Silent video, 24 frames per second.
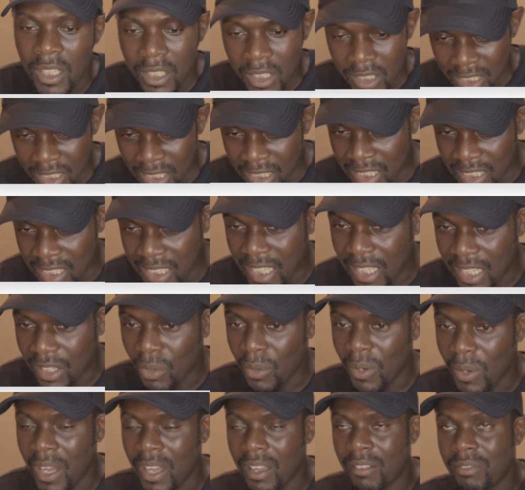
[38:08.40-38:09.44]
certain that you
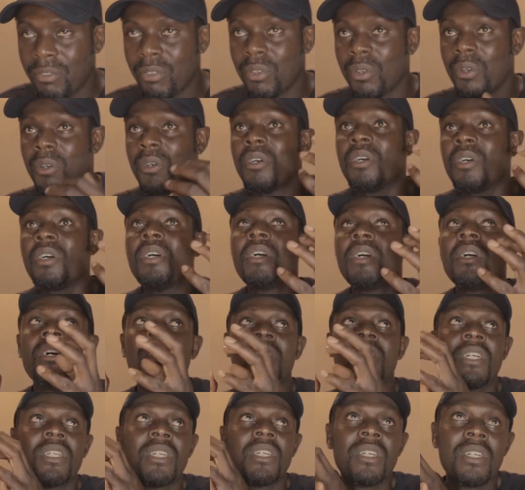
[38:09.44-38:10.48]
have your
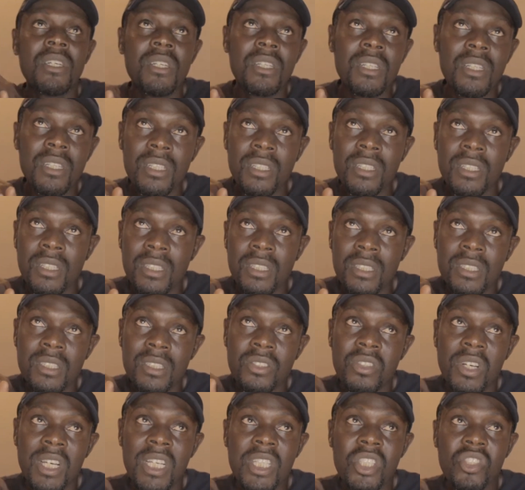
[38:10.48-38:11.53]

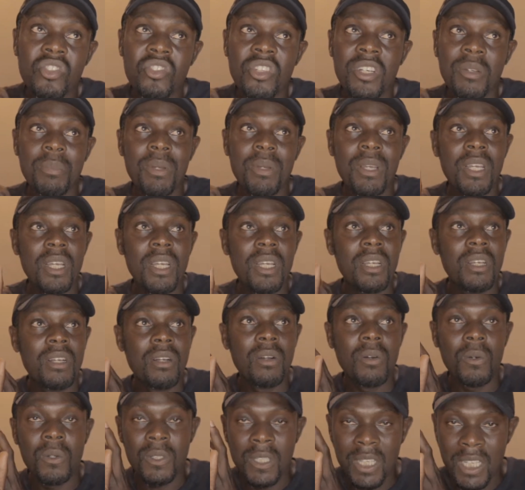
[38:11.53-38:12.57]
transcript
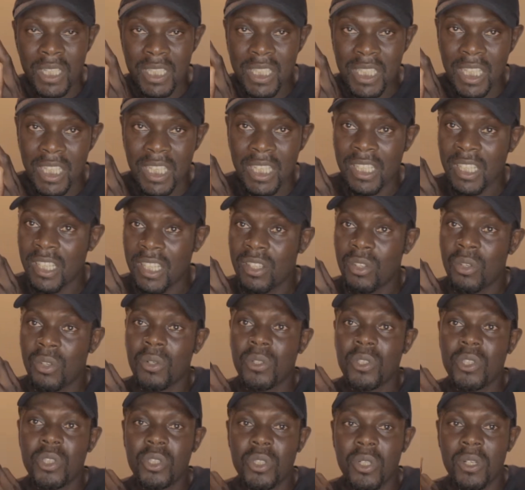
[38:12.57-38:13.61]
authenticated. You're
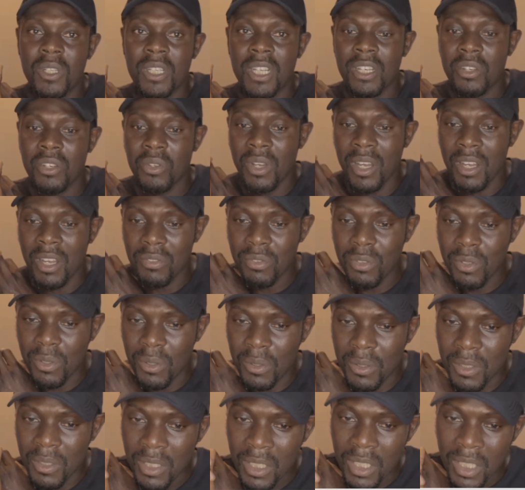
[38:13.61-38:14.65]
sure that you have your
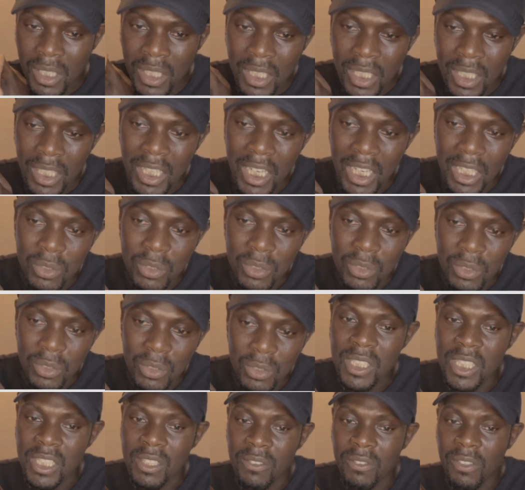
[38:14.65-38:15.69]
graduation
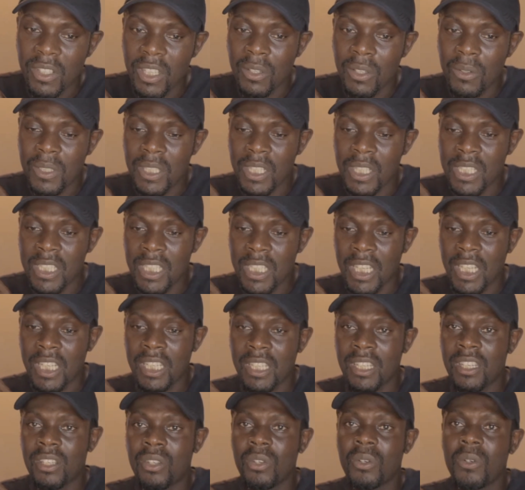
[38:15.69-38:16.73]
certificate
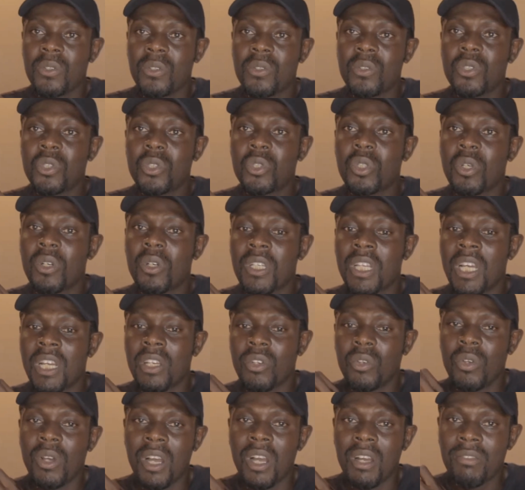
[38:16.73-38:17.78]
authenticated. You're also sure that you
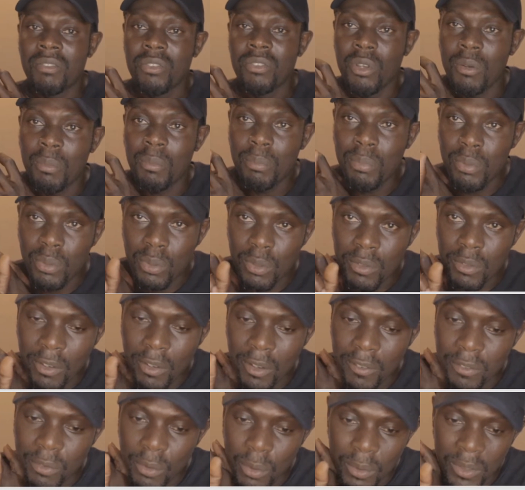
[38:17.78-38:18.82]
have your proof
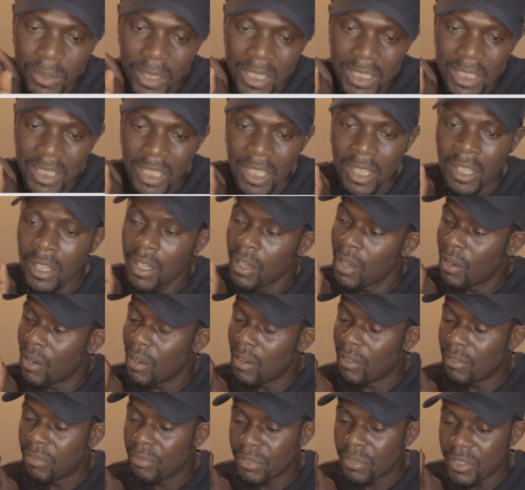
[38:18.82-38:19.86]

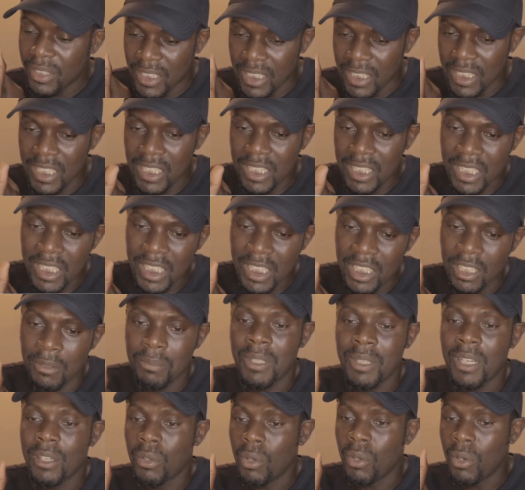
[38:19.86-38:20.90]
of citizenship,
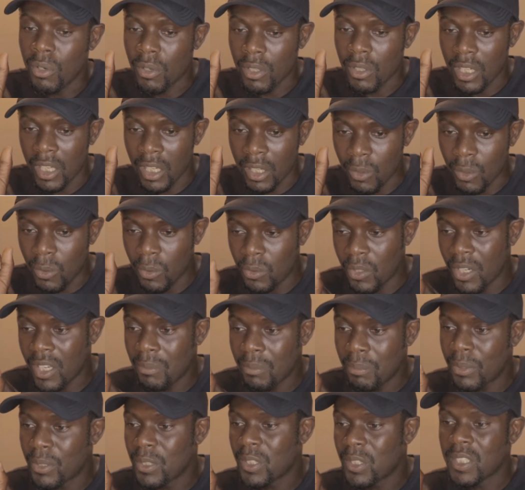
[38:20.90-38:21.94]
that you're not a Korean
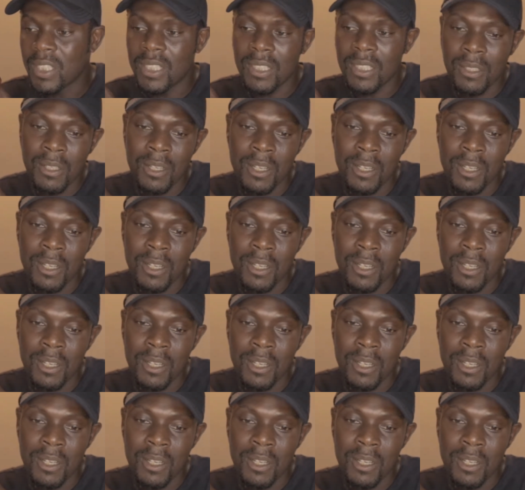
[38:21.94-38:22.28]
person,